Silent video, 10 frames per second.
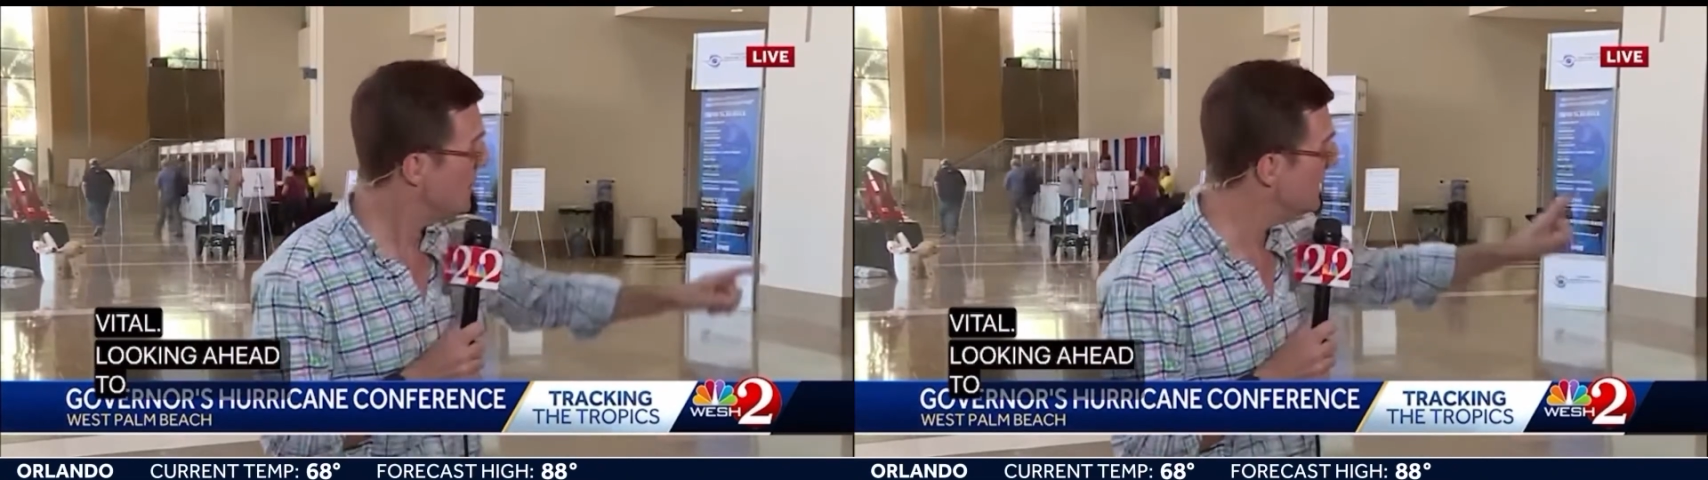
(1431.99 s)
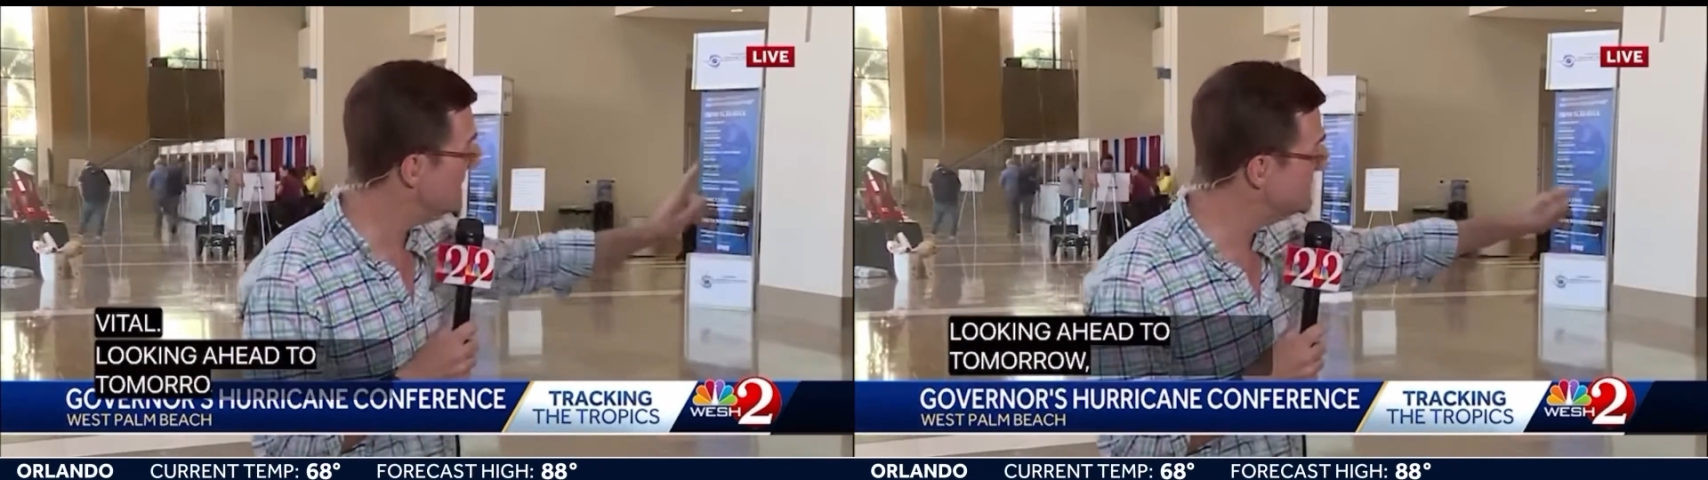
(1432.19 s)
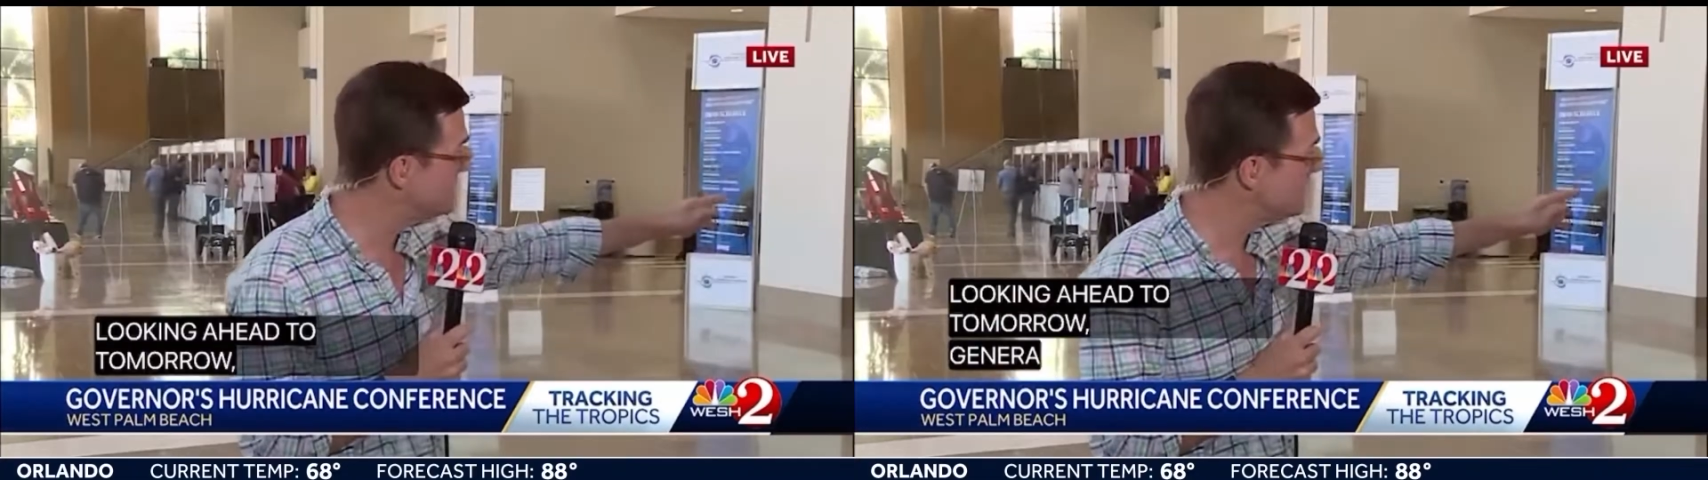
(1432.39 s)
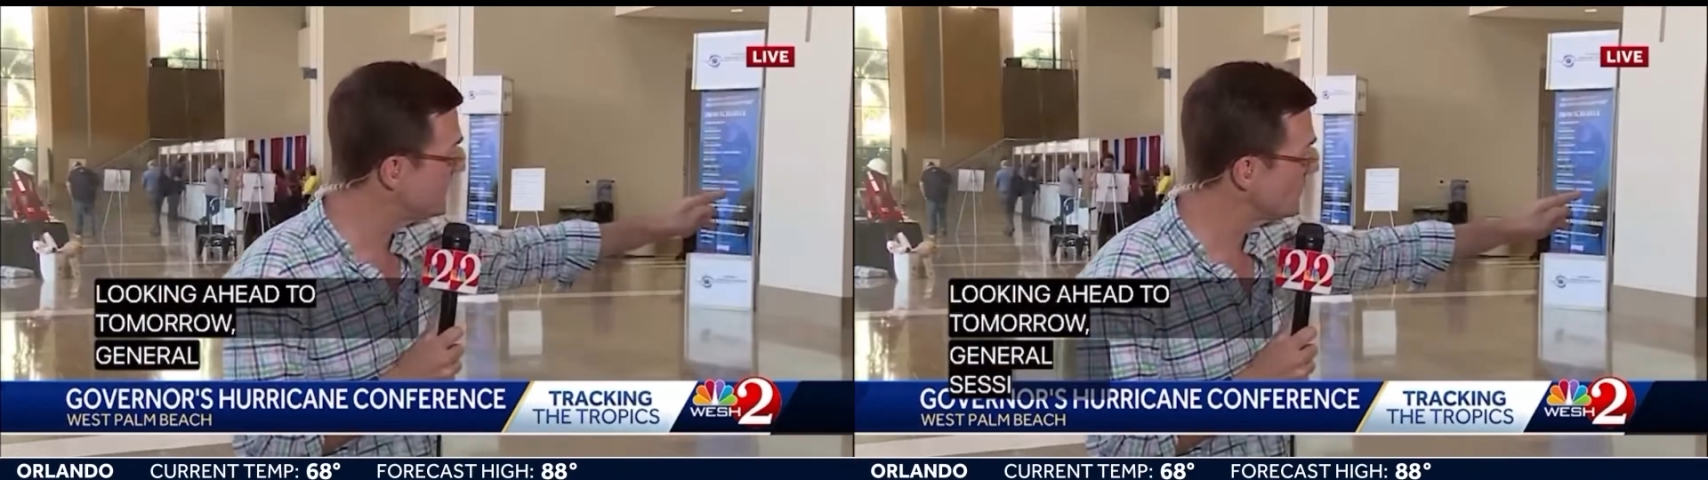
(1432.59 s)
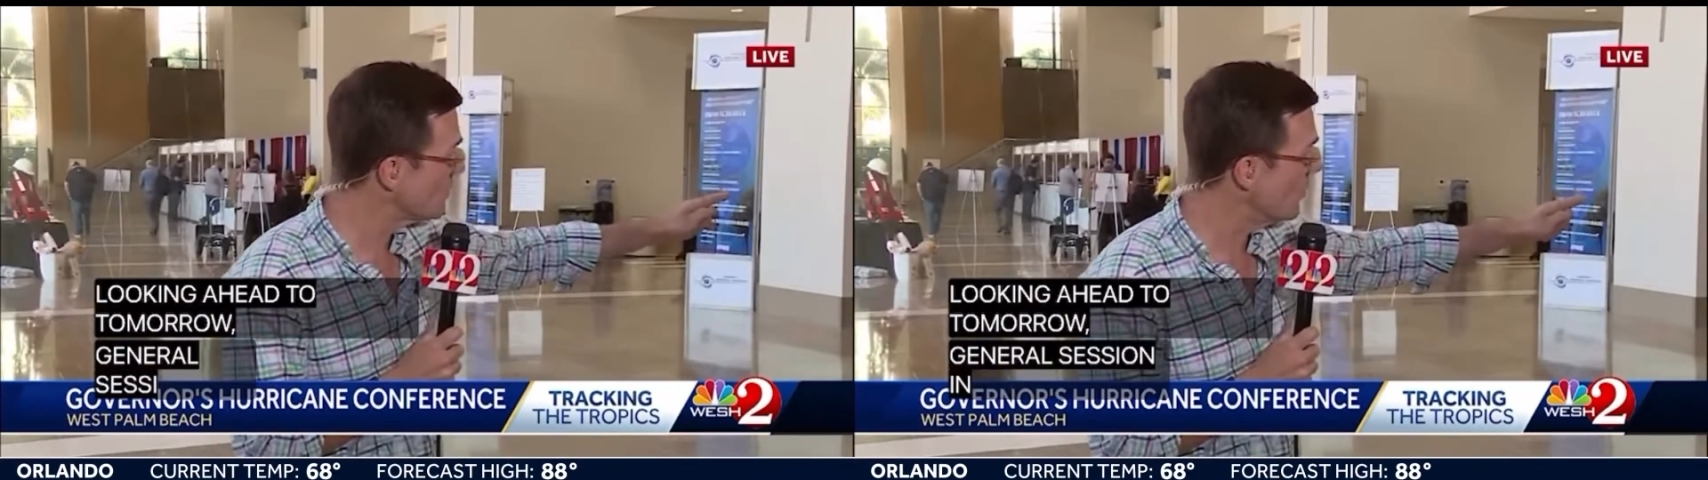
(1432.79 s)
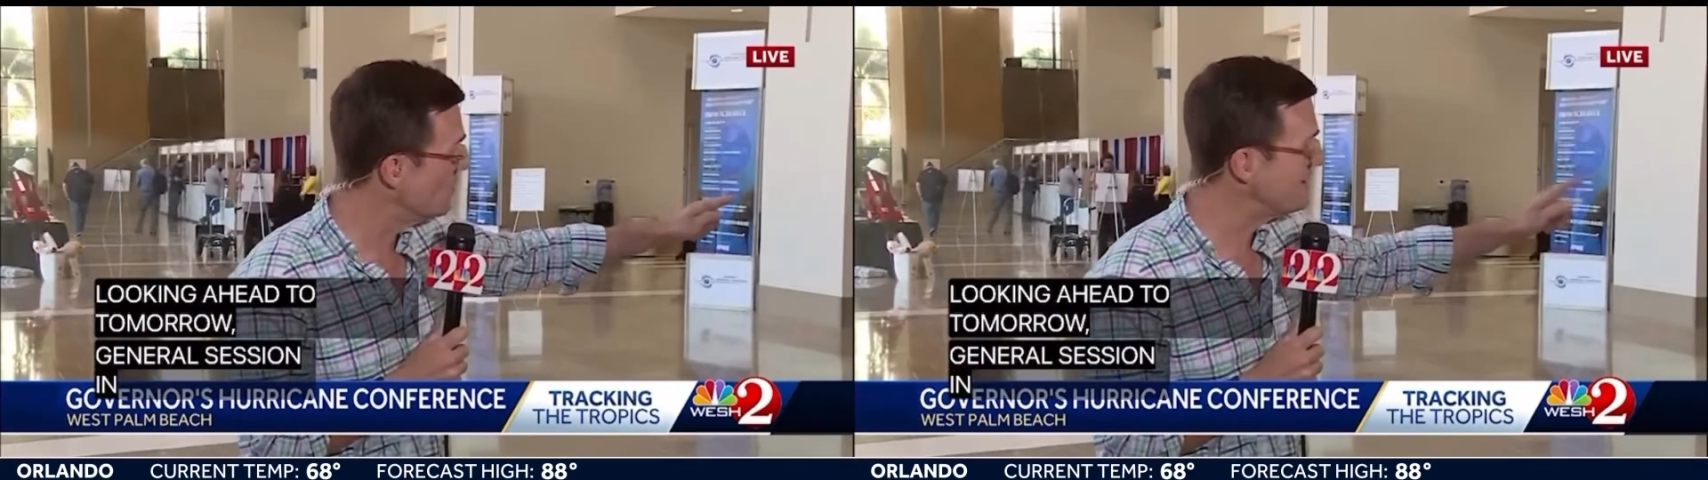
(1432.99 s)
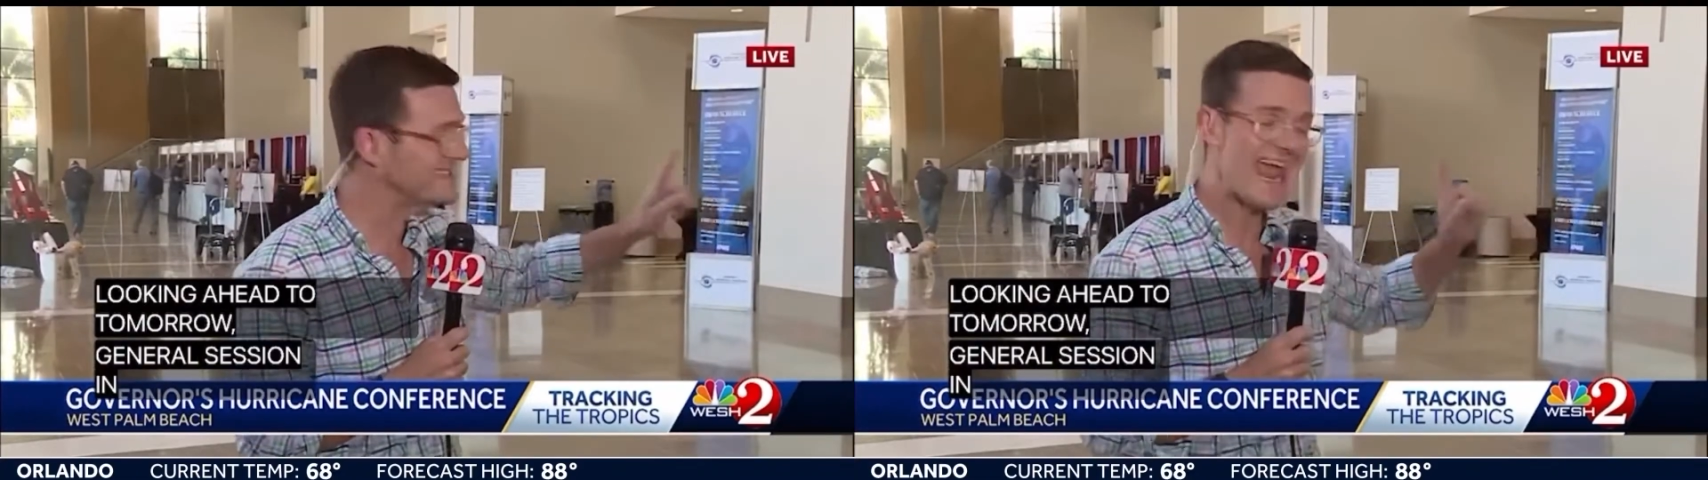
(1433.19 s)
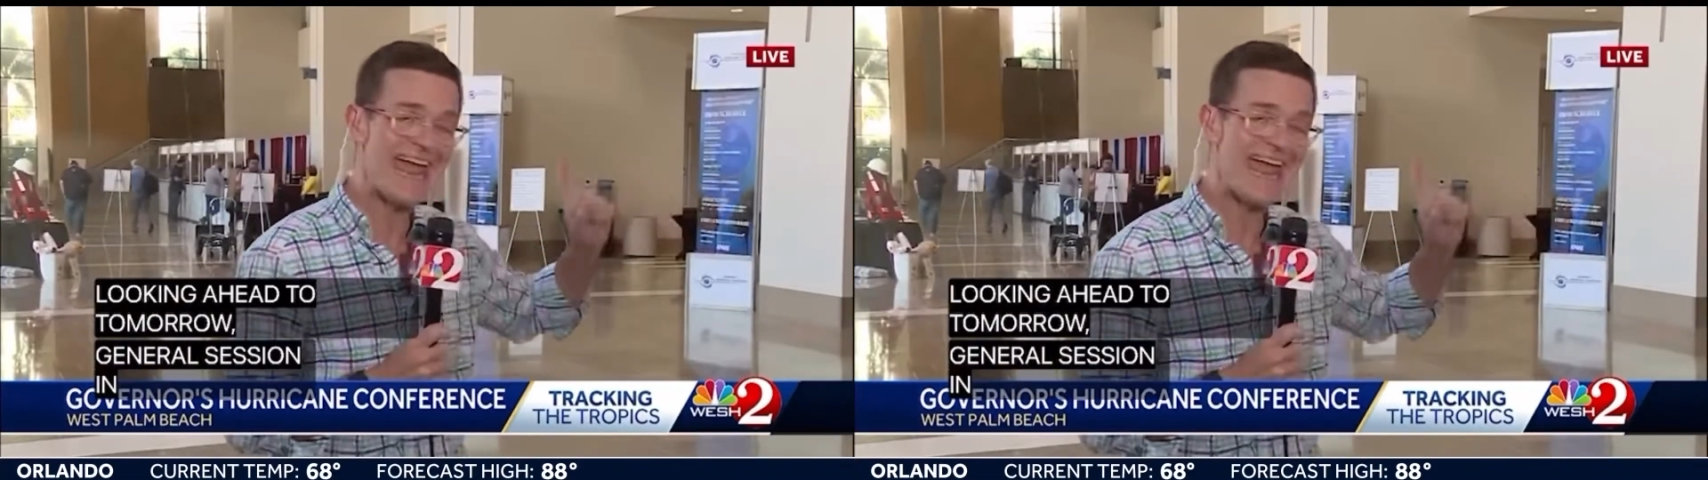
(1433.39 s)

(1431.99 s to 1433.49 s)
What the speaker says: The exhibit floor opens,